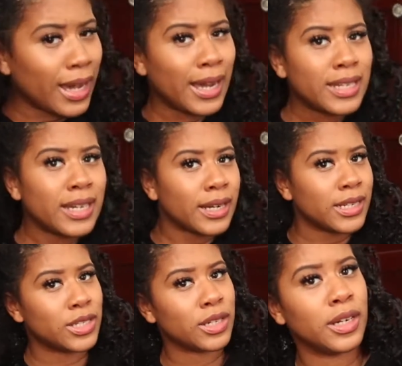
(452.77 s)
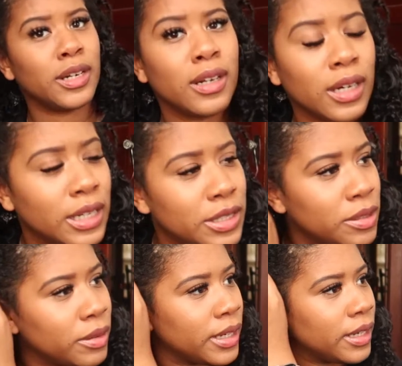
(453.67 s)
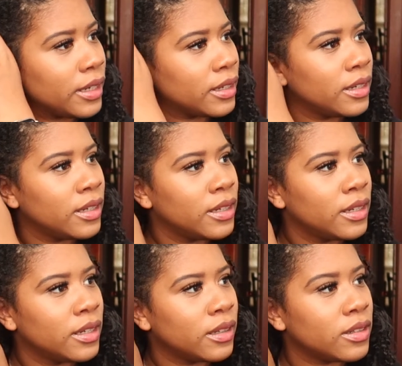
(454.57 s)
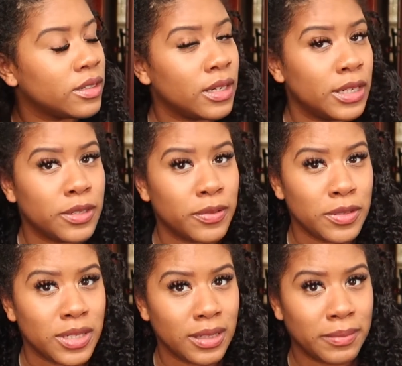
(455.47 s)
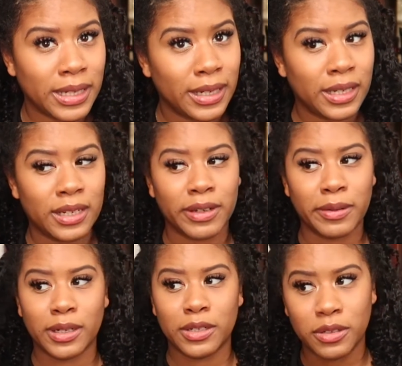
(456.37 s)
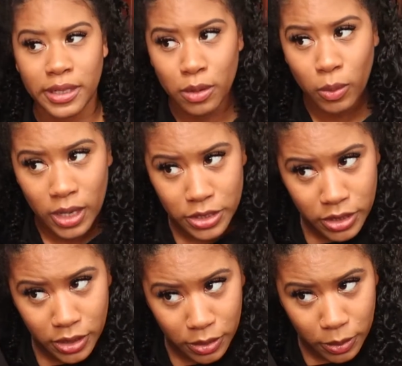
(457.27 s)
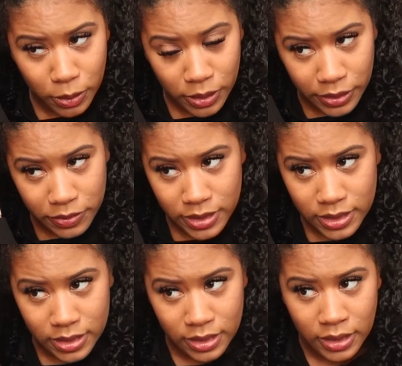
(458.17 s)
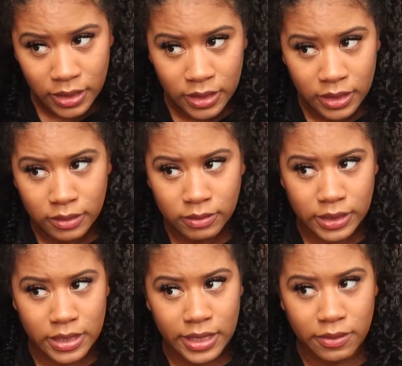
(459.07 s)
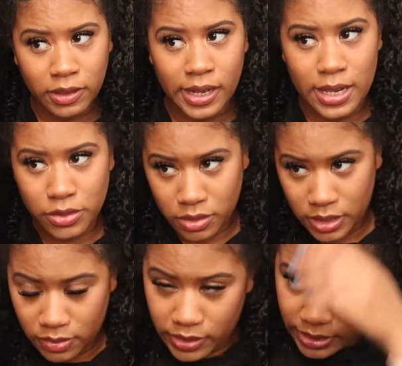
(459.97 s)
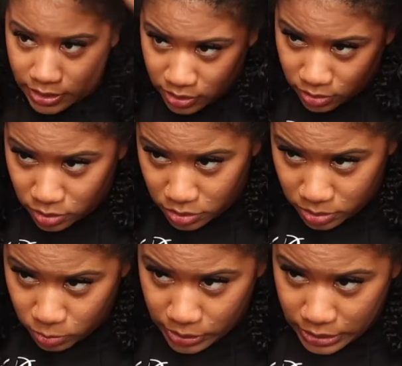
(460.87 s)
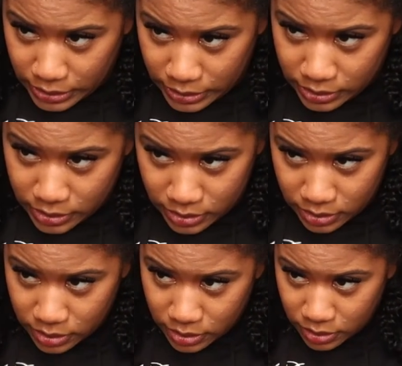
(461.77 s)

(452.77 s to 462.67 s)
I did kind of start uh, doing, uh, diffusing my hair if I want to do like a wash and go, or if it's like the day of class or day of I gotta go somewhere and